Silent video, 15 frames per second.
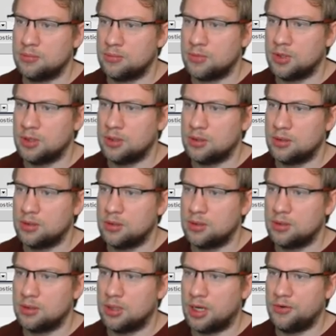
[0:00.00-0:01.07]

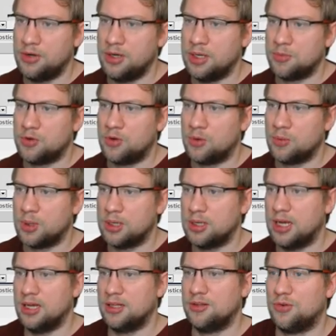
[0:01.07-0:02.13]
I renamed the wrong one.
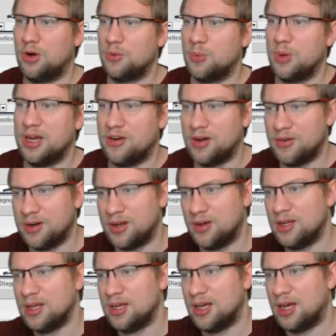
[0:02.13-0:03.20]
They're the wrong way around now.
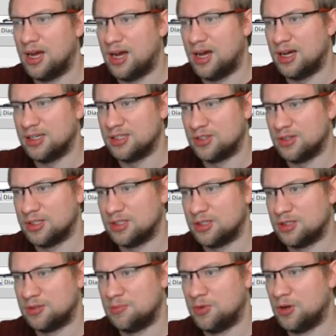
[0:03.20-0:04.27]
So this
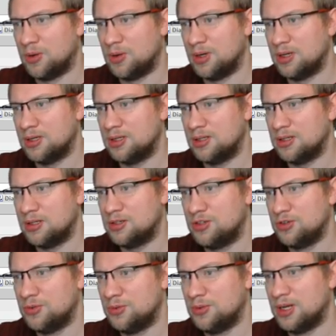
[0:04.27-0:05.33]
is blower
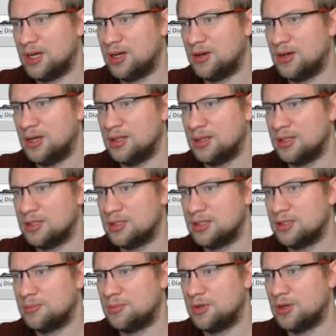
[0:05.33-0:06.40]
2 now, and this
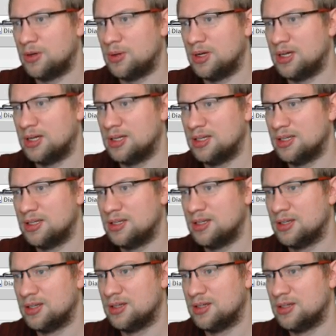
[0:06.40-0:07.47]
is blower
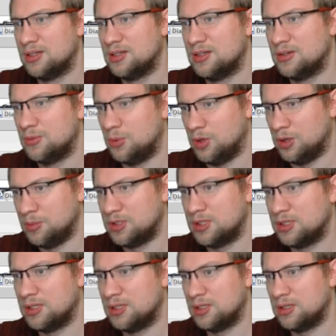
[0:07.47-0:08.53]

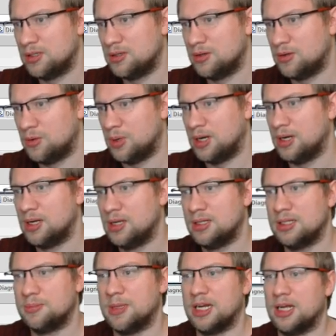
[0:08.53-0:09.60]
1.
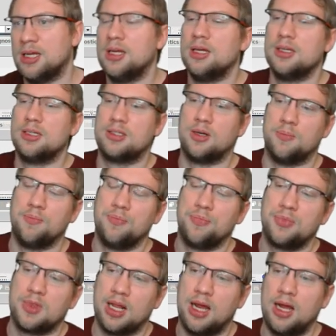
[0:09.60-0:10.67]
Doesn't matter. So
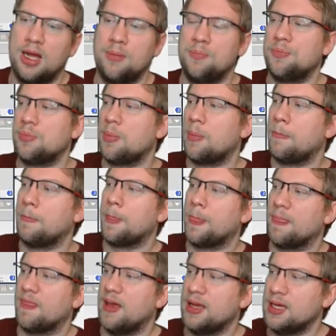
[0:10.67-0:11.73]

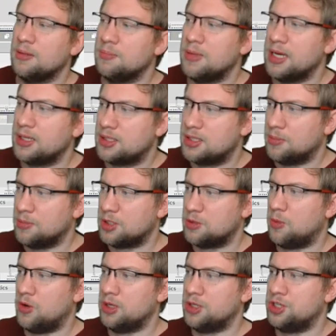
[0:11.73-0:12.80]
I can make some
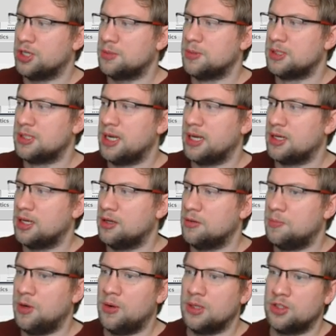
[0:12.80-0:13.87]
small adjustments, like
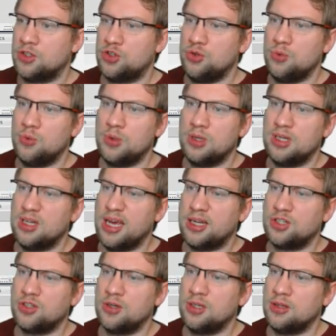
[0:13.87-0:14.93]
blower 2,
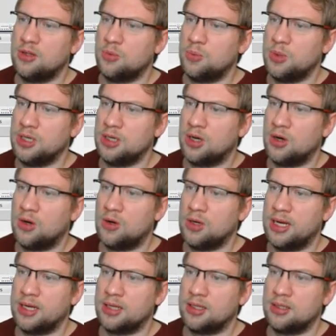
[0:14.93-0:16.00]
actually the window
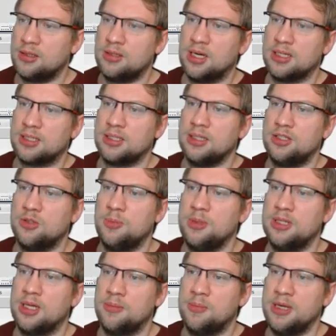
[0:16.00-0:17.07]
like does need to be that